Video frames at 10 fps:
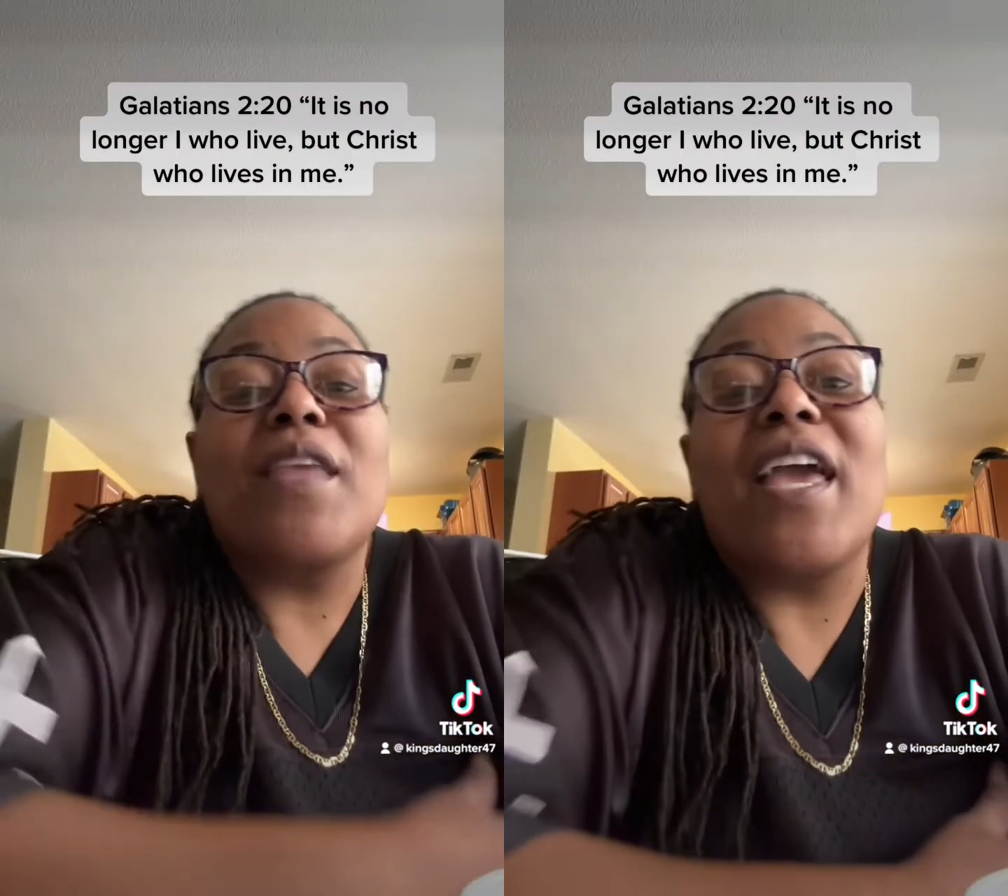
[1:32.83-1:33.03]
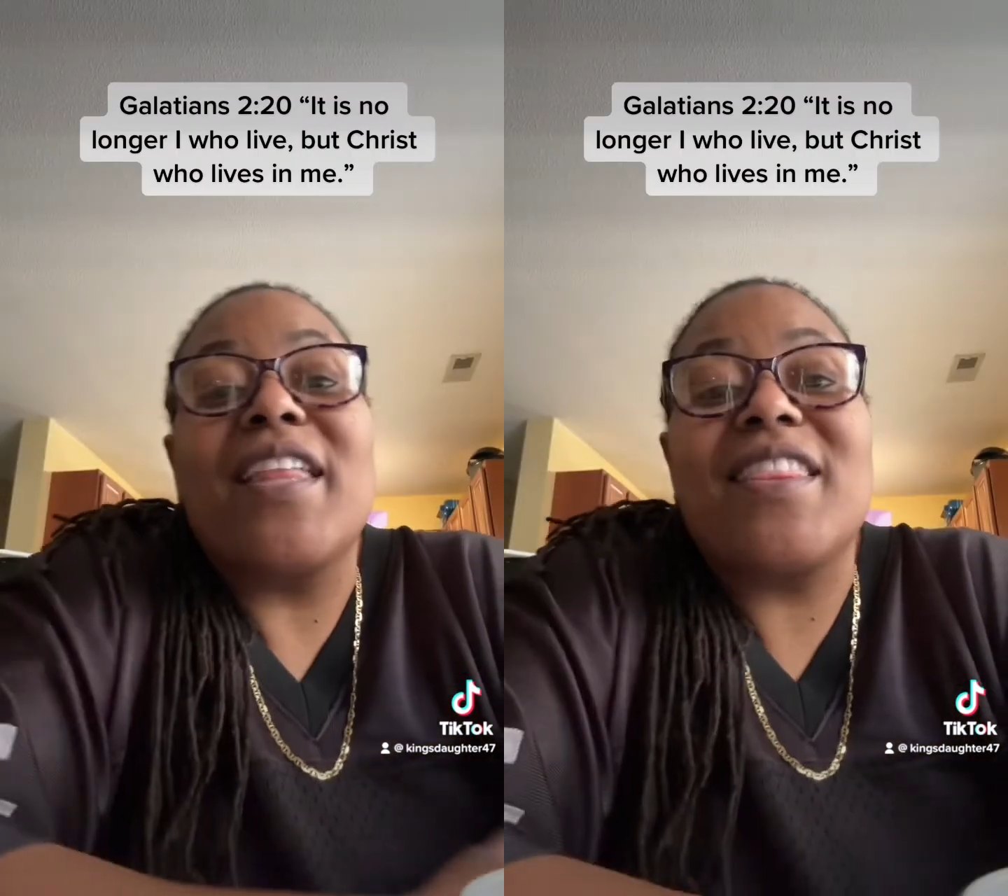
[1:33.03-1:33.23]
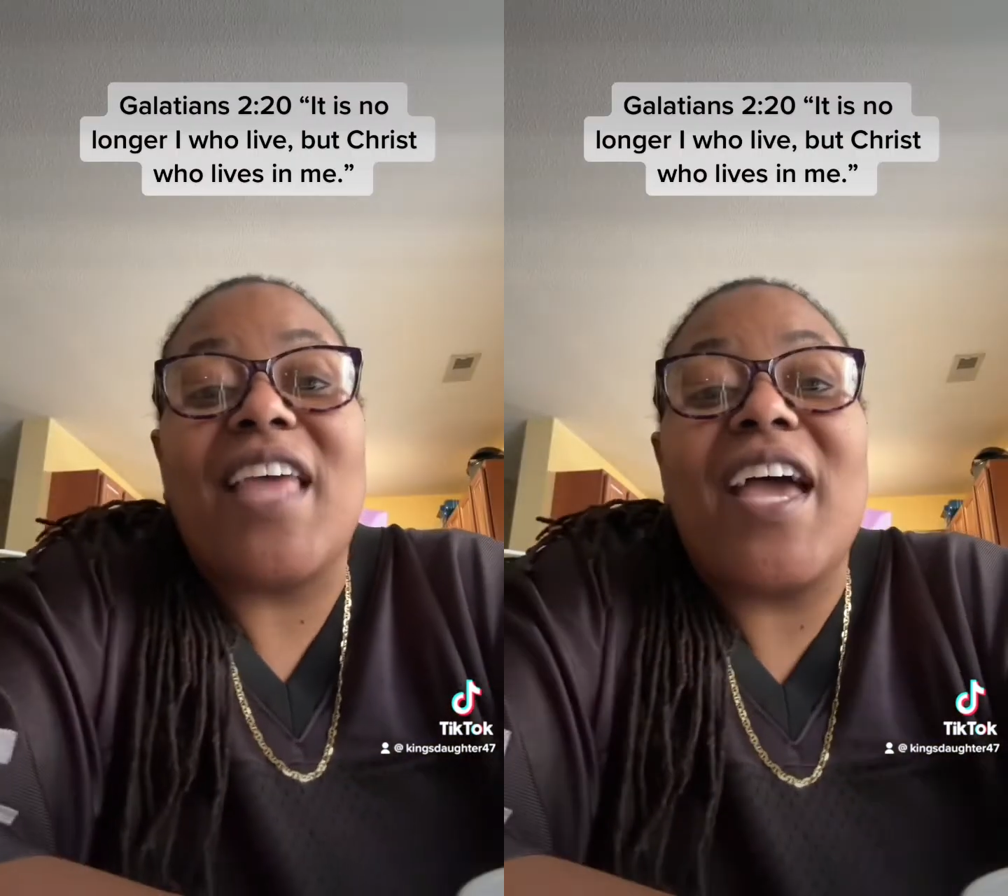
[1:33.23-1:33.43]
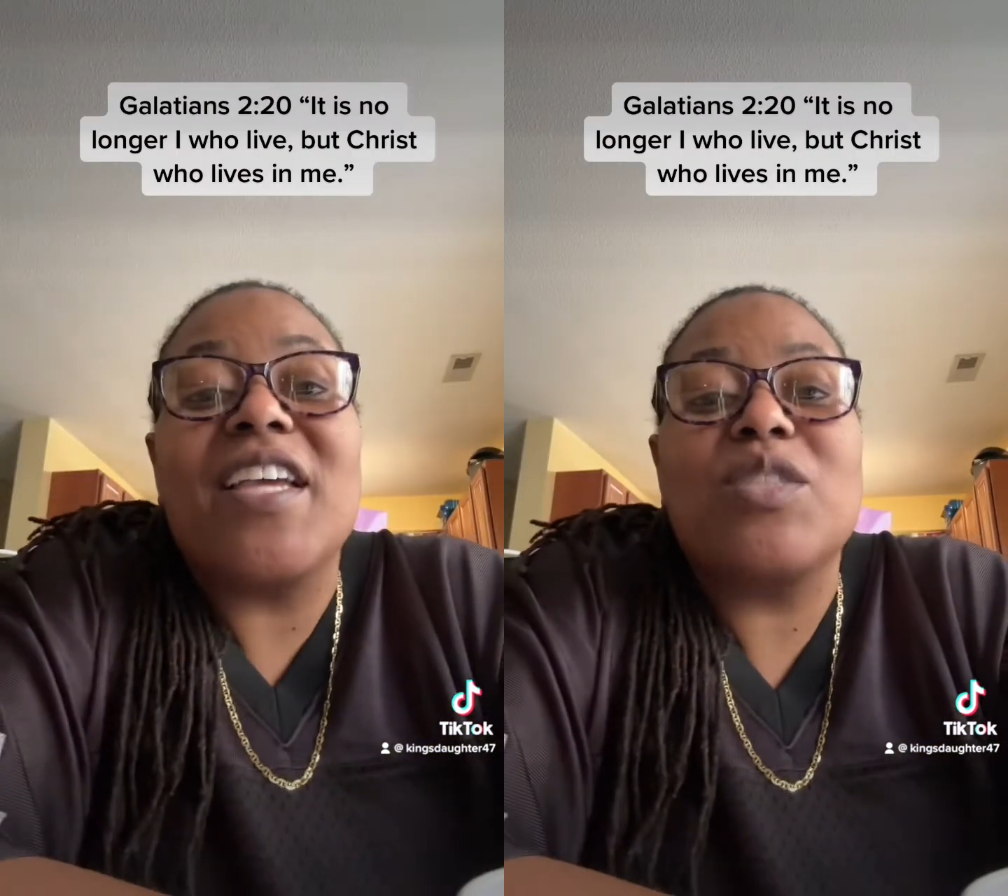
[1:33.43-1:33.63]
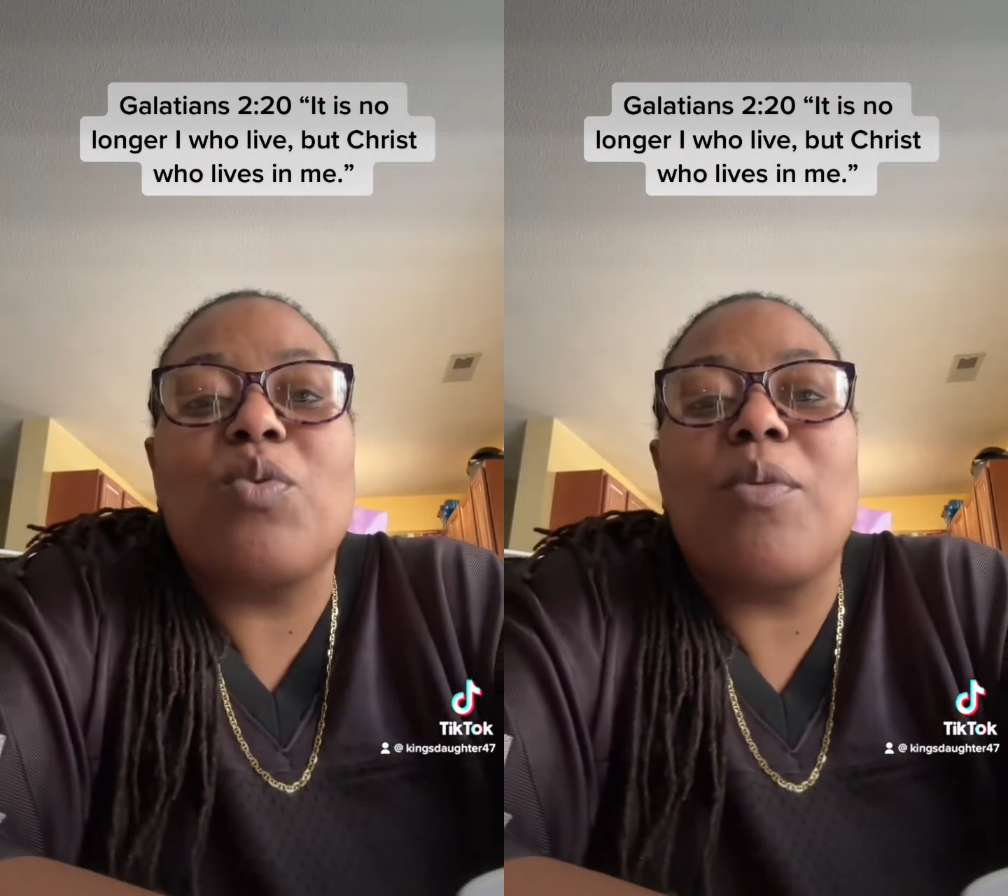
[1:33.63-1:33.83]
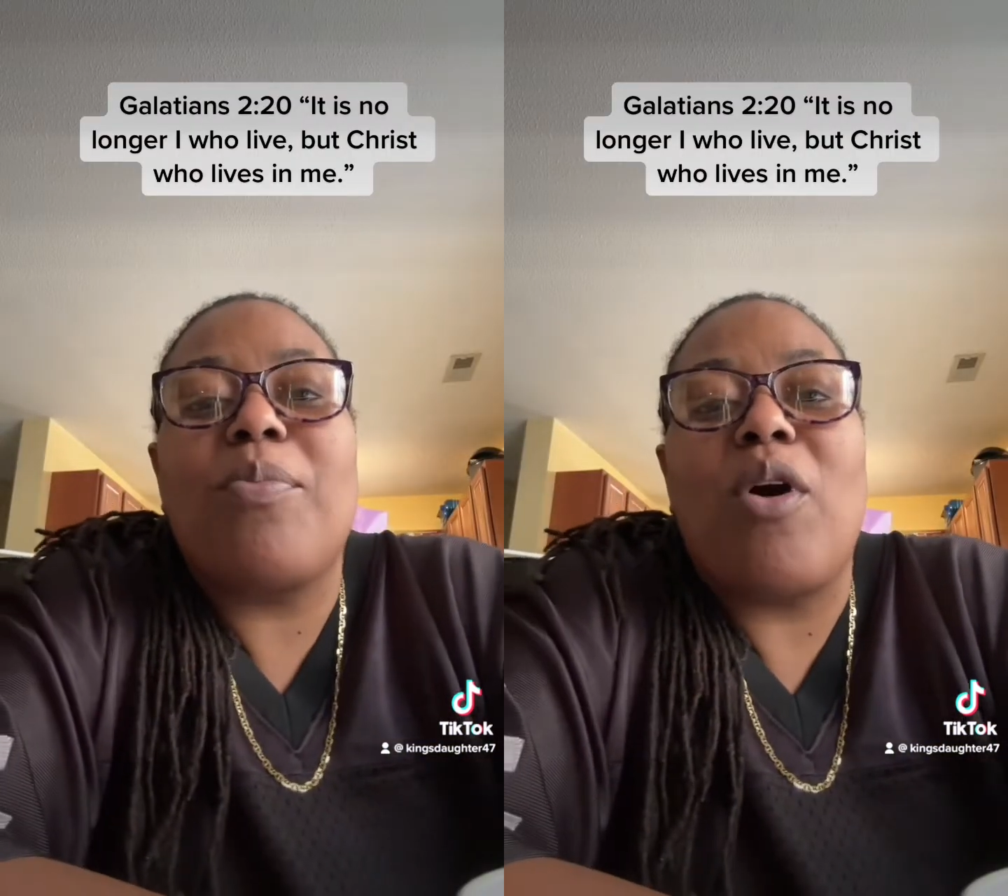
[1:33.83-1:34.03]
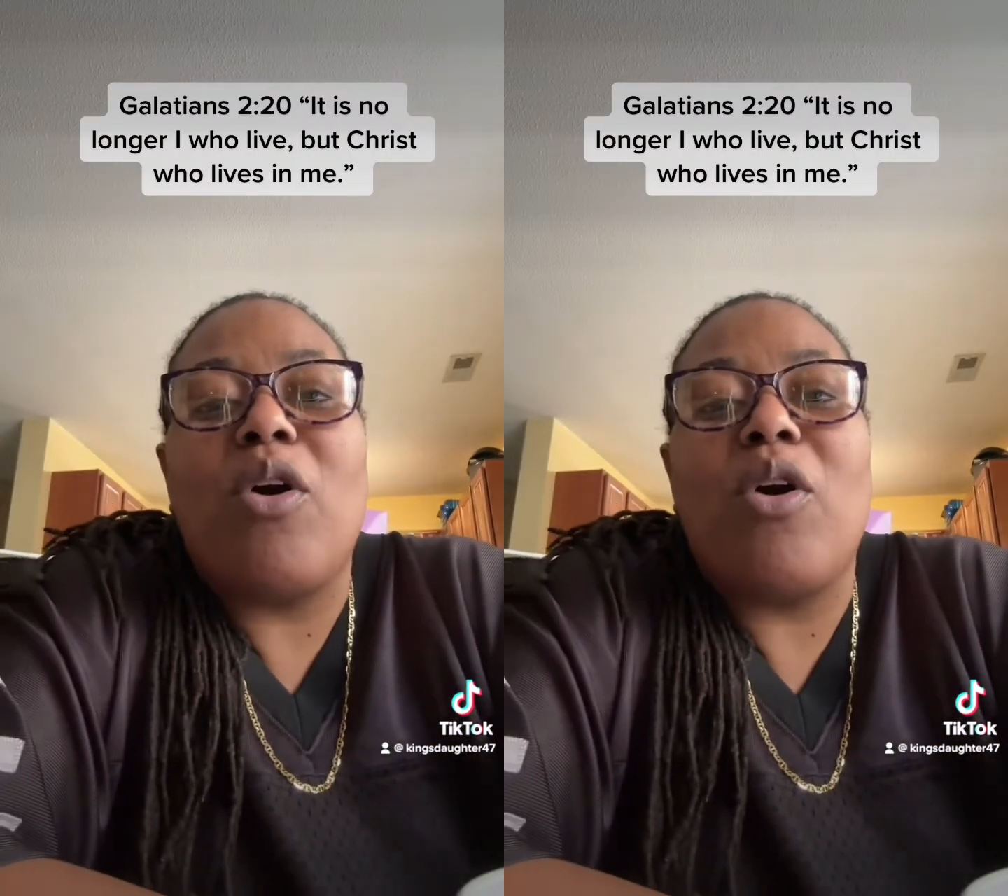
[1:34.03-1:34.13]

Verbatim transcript: And that is what